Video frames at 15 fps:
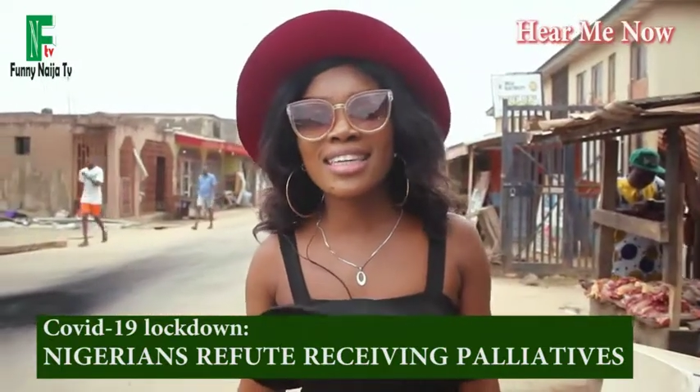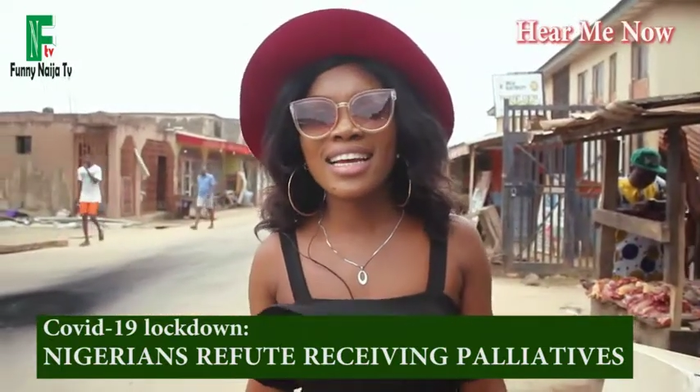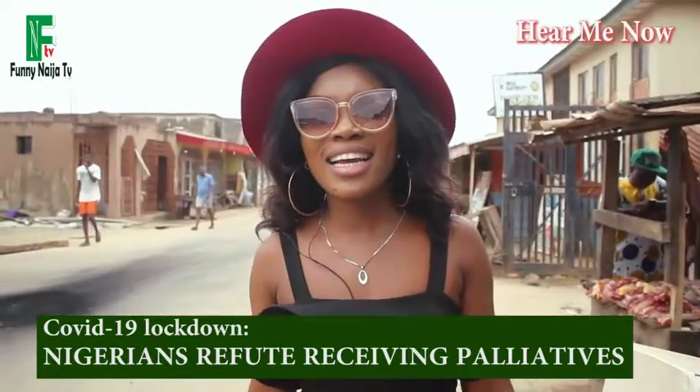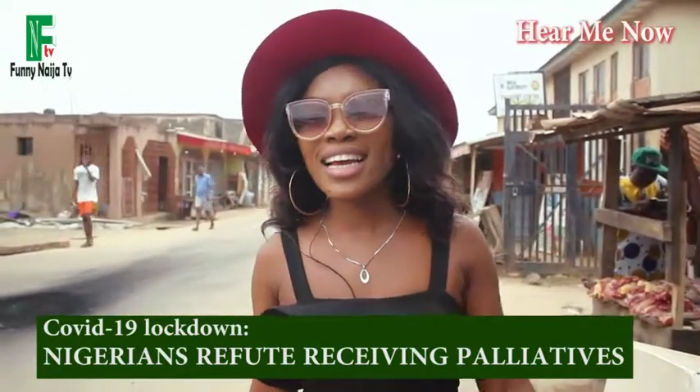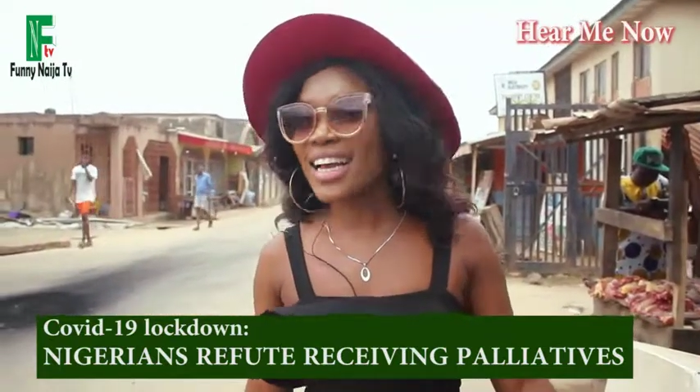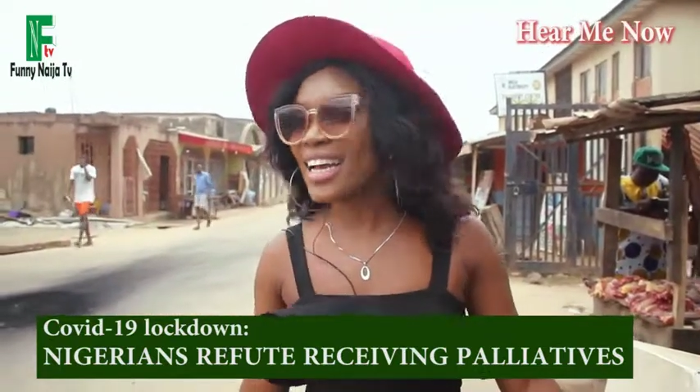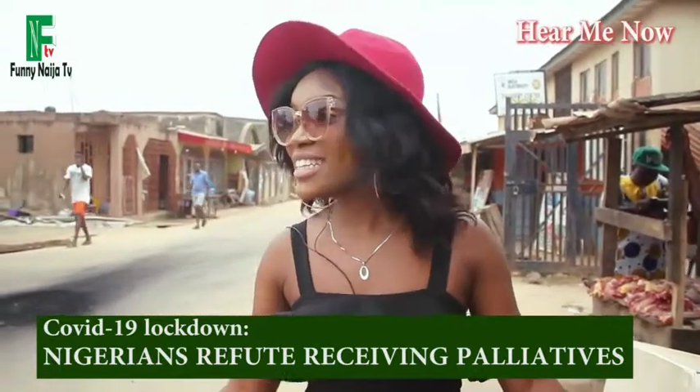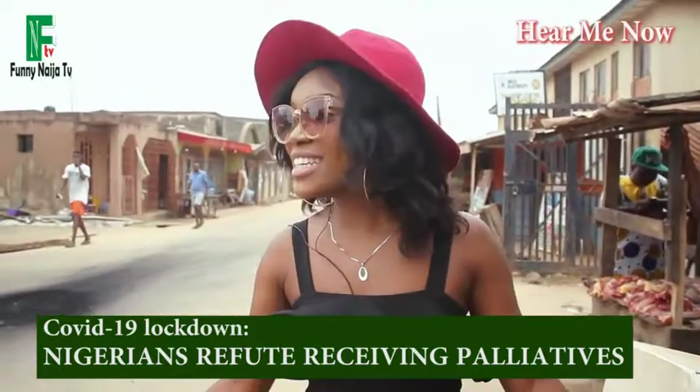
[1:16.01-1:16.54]

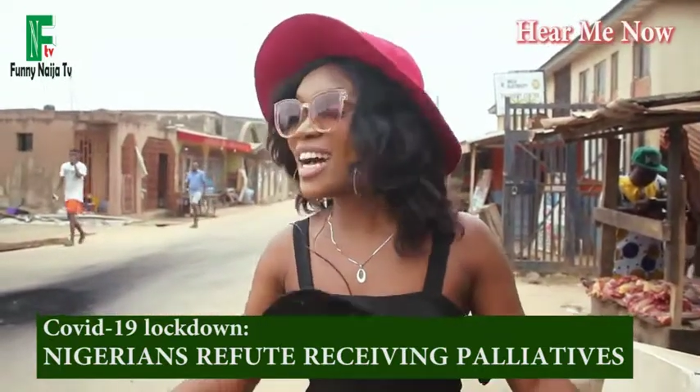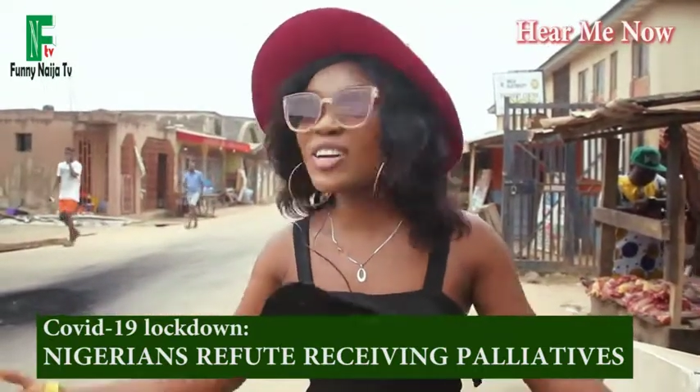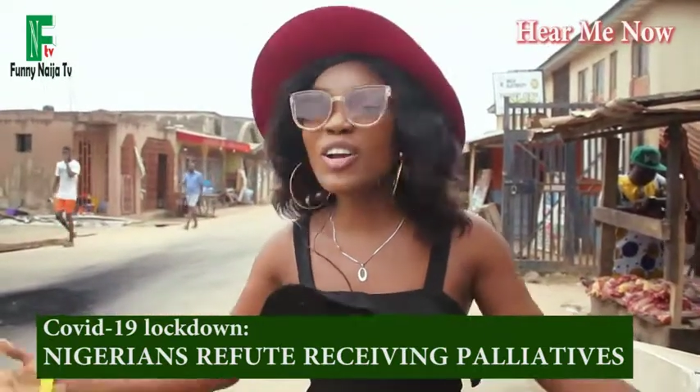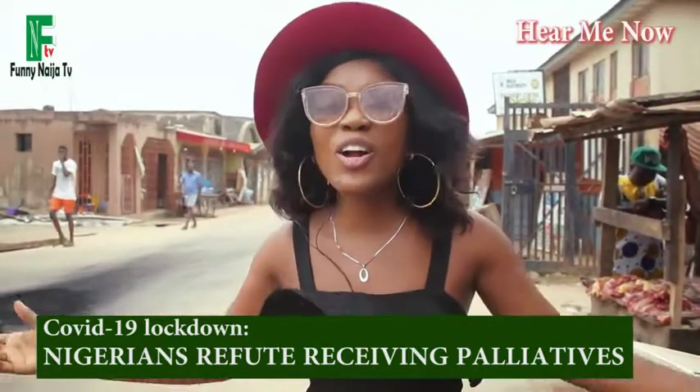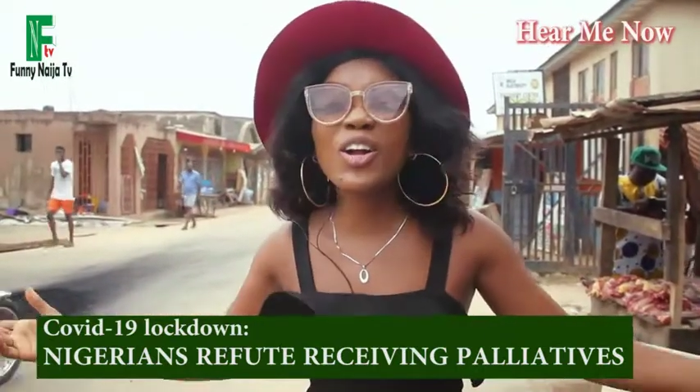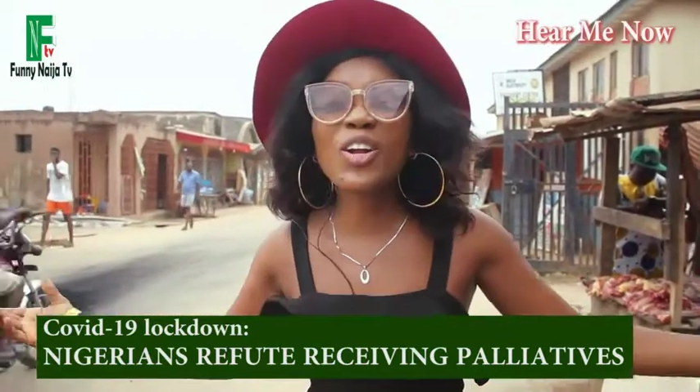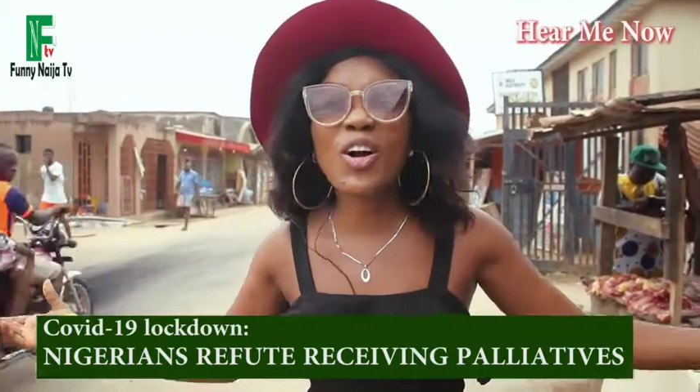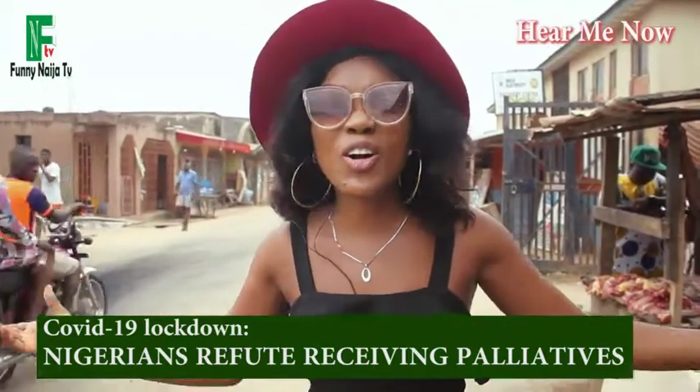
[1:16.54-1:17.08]
They are
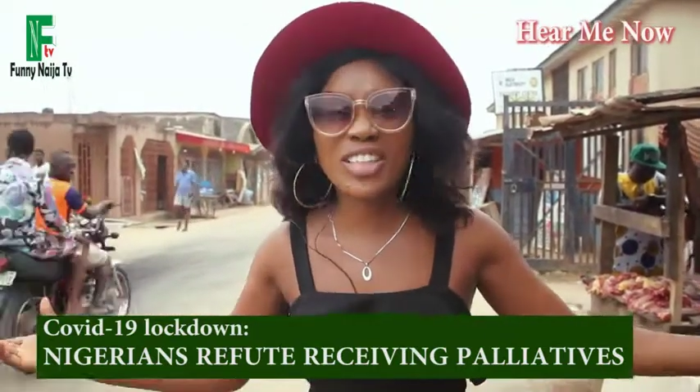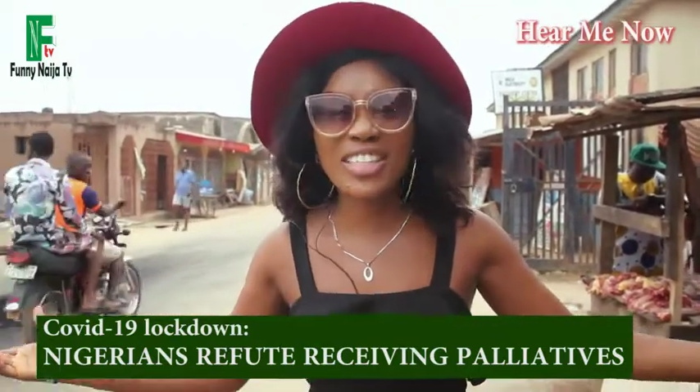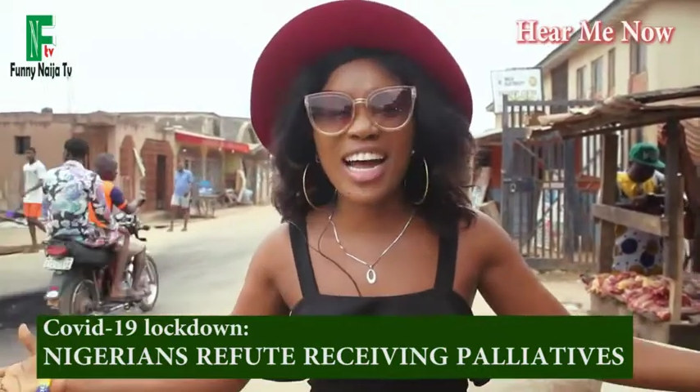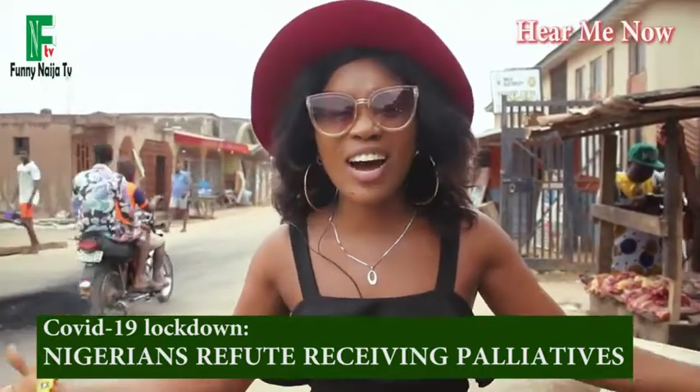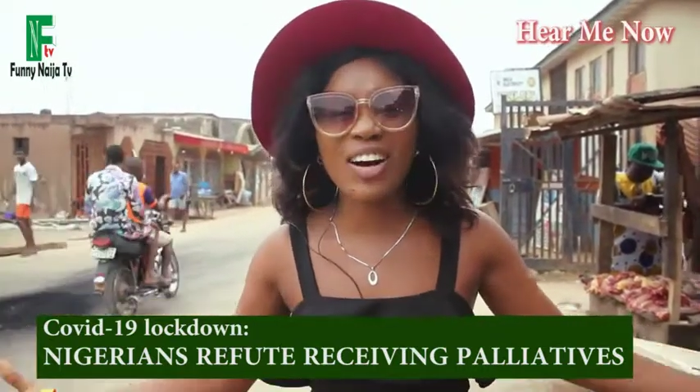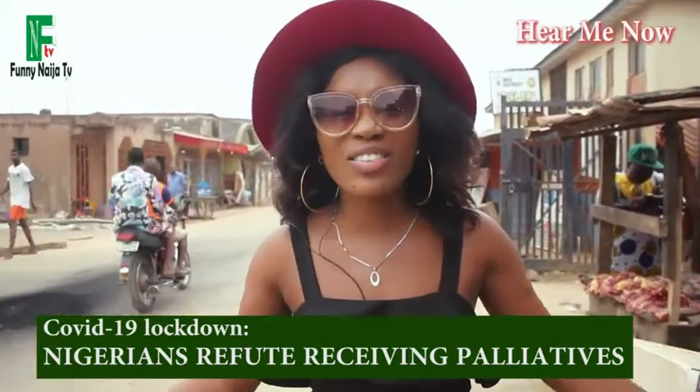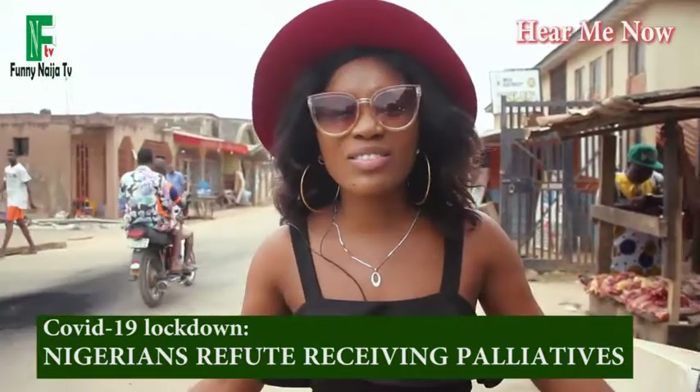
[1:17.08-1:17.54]
not locked down.